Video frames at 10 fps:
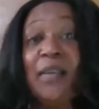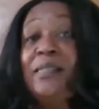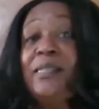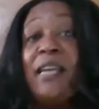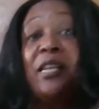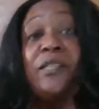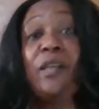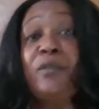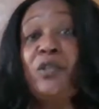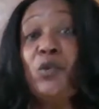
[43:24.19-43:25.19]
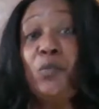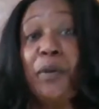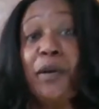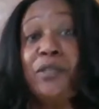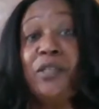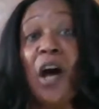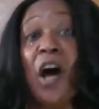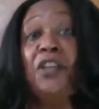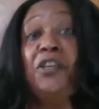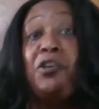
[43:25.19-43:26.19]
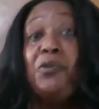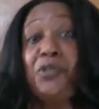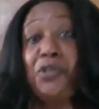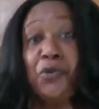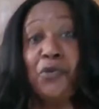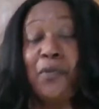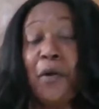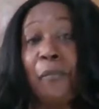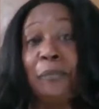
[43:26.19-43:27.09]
send us some supers on YouTube.